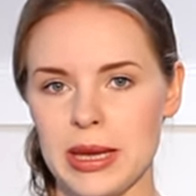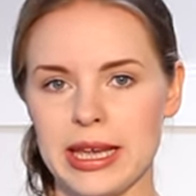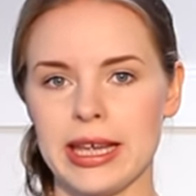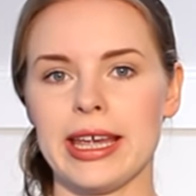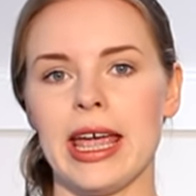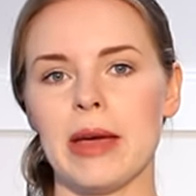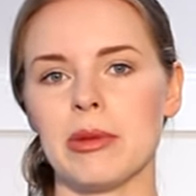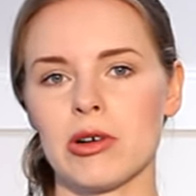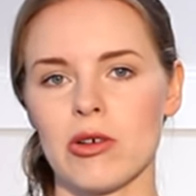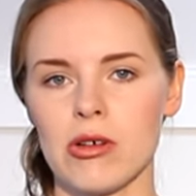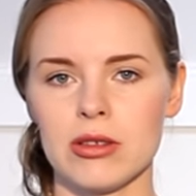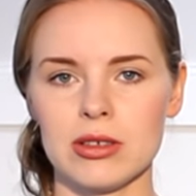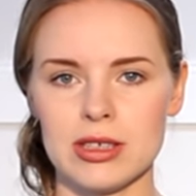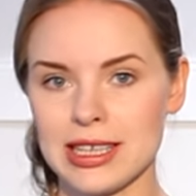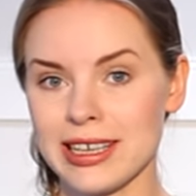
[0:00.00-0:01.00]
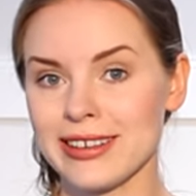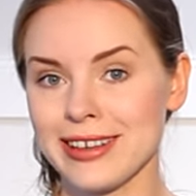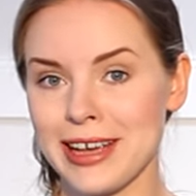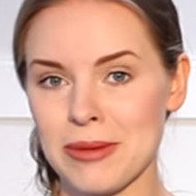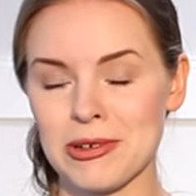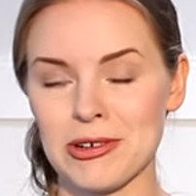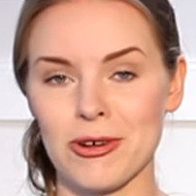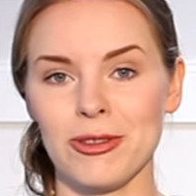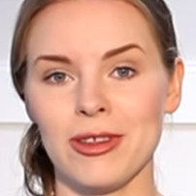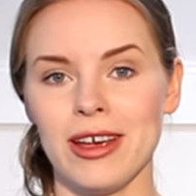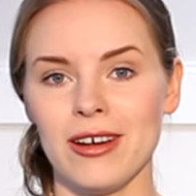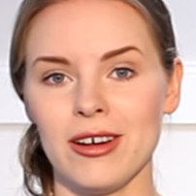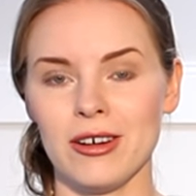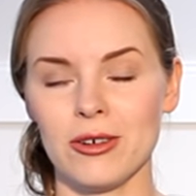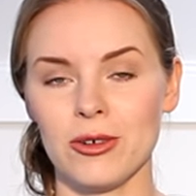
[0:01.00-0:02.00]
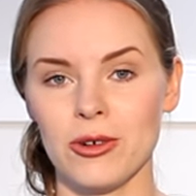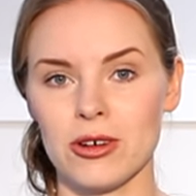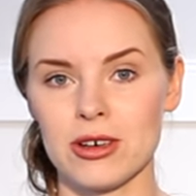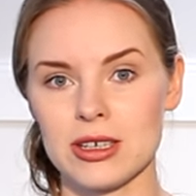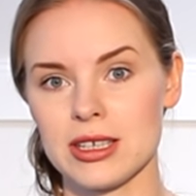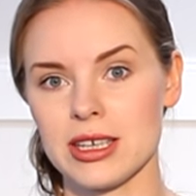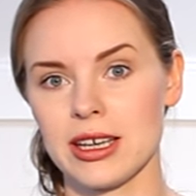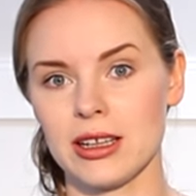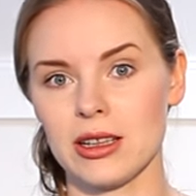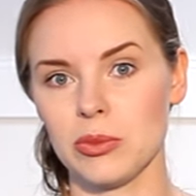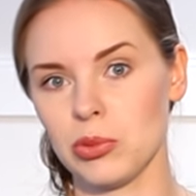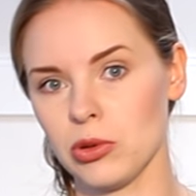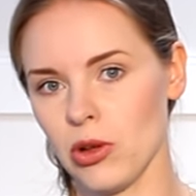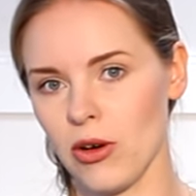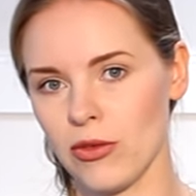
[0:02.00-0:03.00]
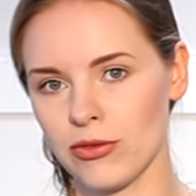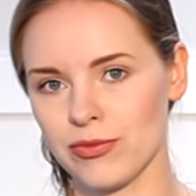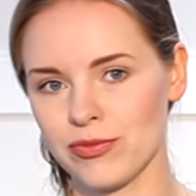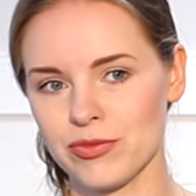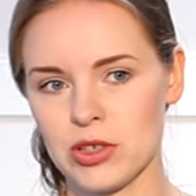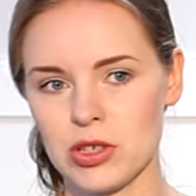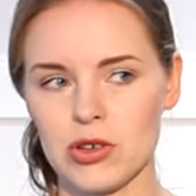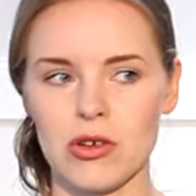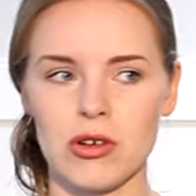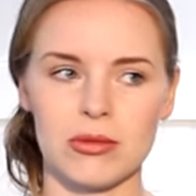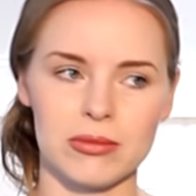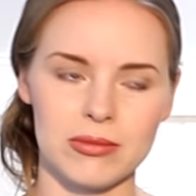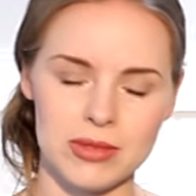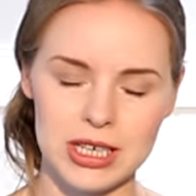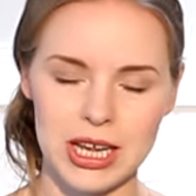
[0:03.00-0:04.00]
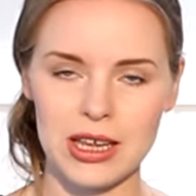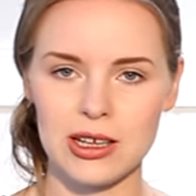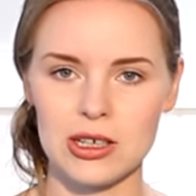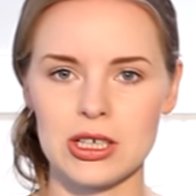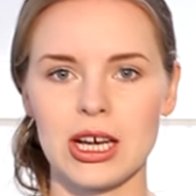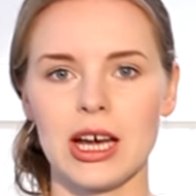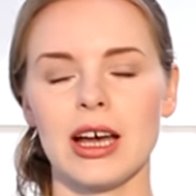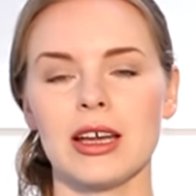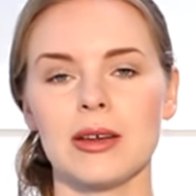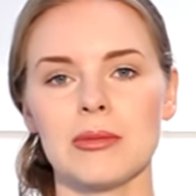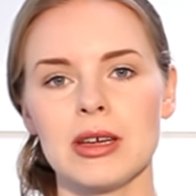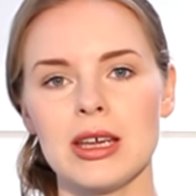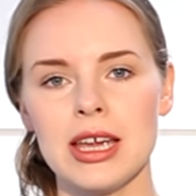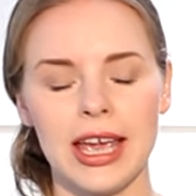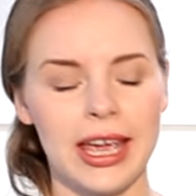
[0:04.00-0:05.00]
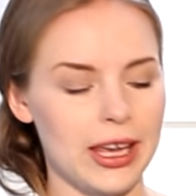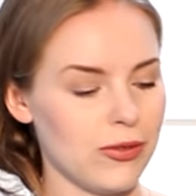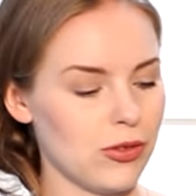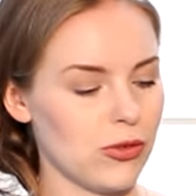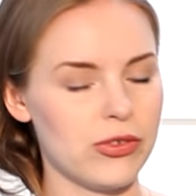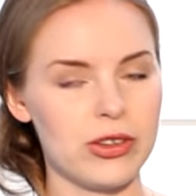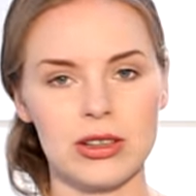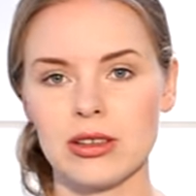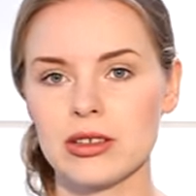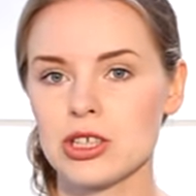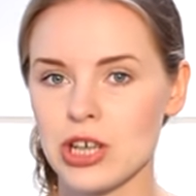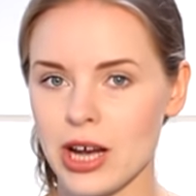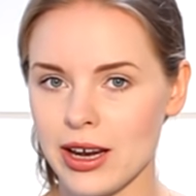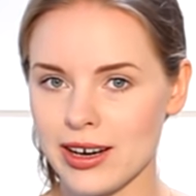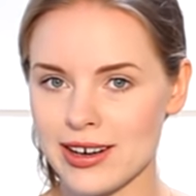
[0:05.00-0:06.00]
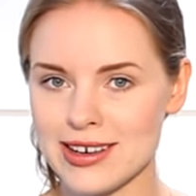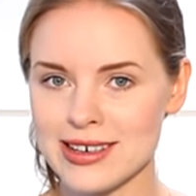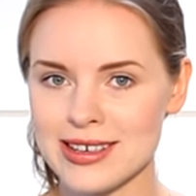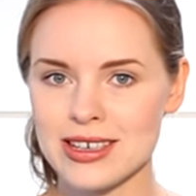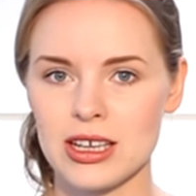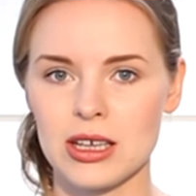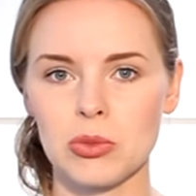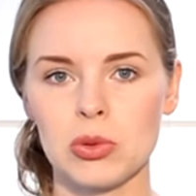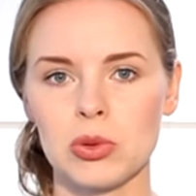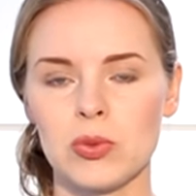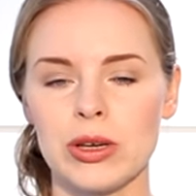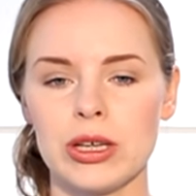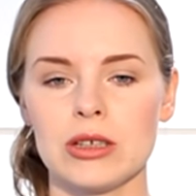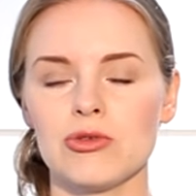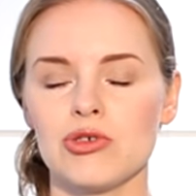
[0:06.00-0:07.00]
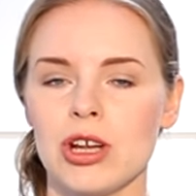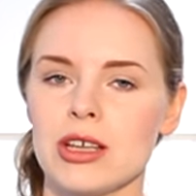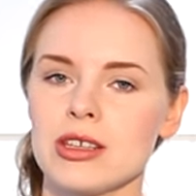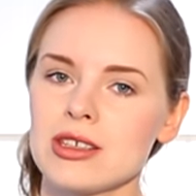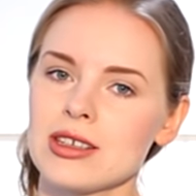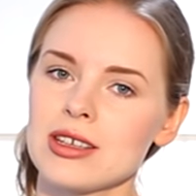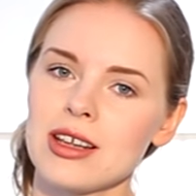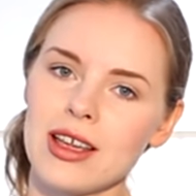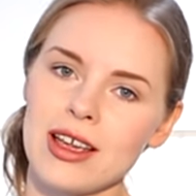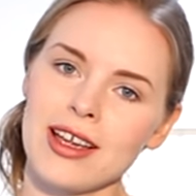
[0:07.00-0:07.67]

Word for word: make hammer-on, single hammer-on uh, or single pull-off. So take your time. If you feel tired in between, just